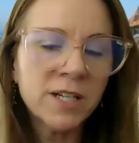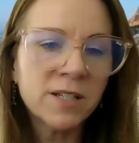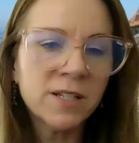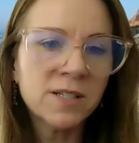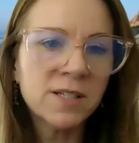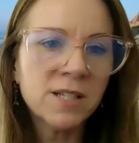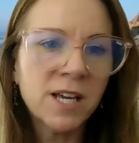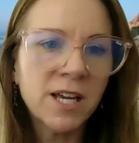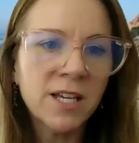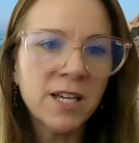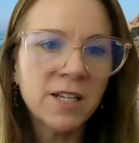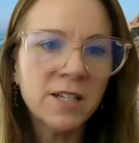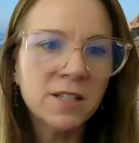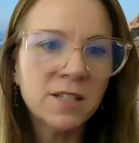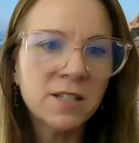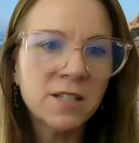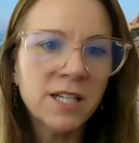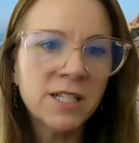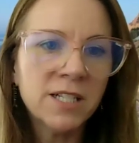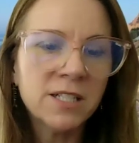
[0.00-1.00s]
warnings
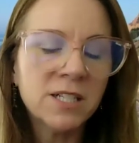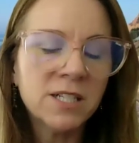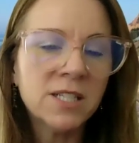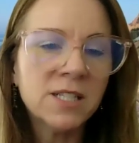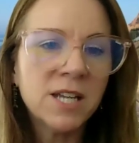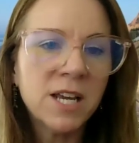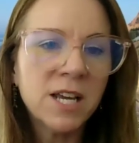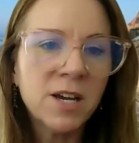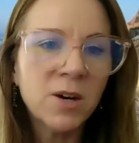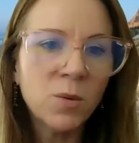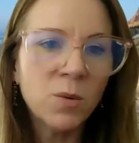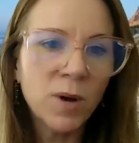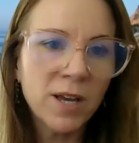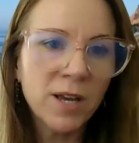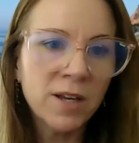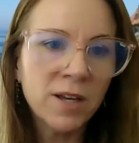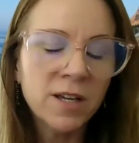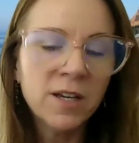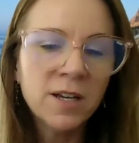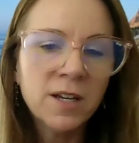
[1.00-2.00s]
saying that to stay
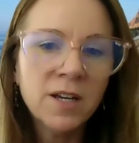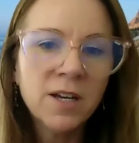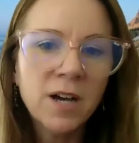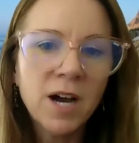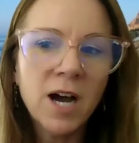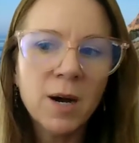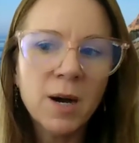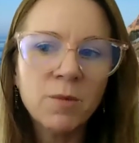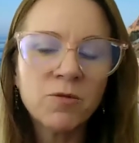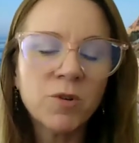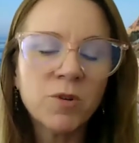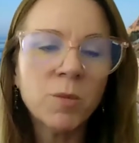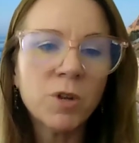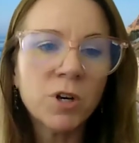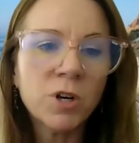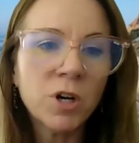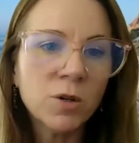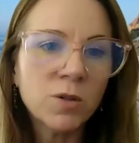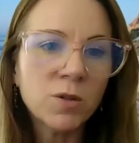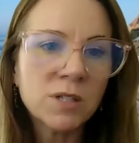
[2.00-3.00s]
away from
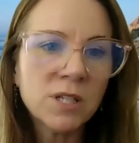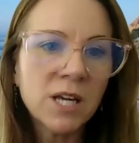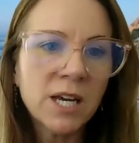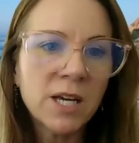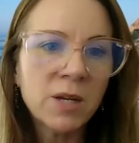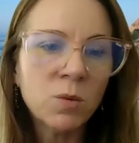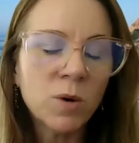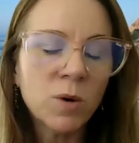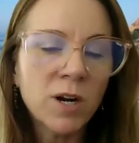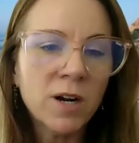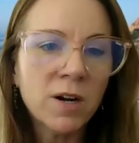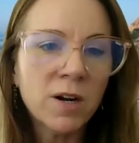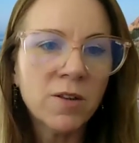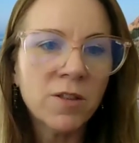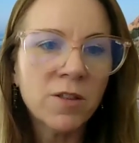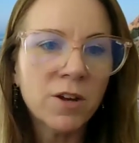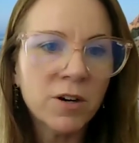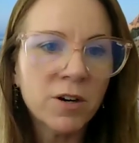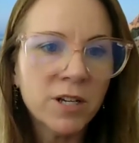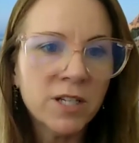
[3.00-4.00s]
the coastline
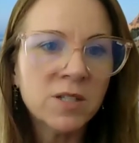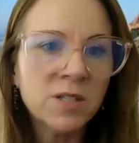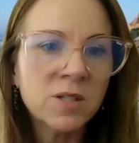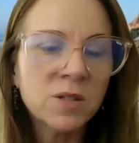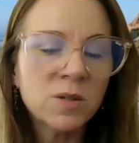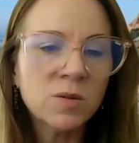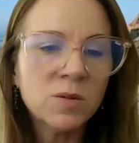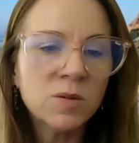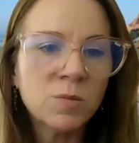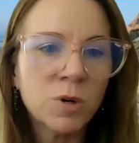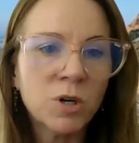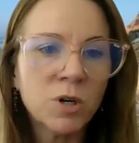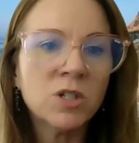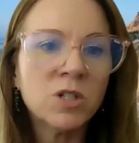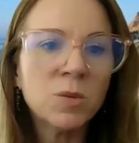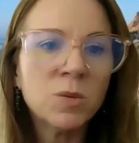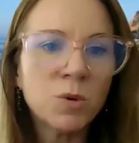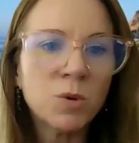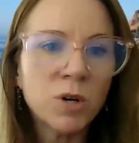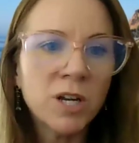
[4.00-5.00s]
where there is
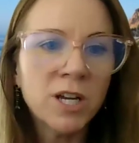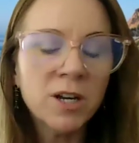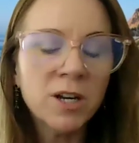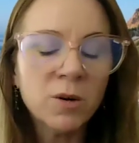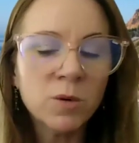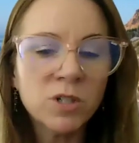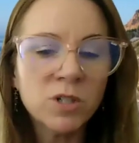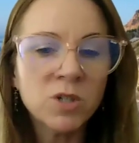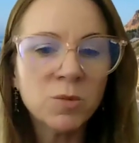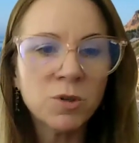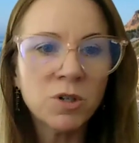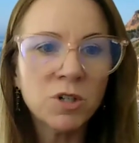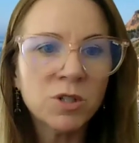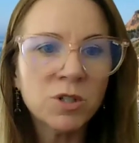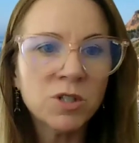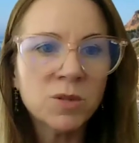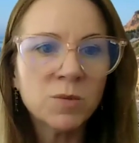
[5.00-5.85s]
burn debris or where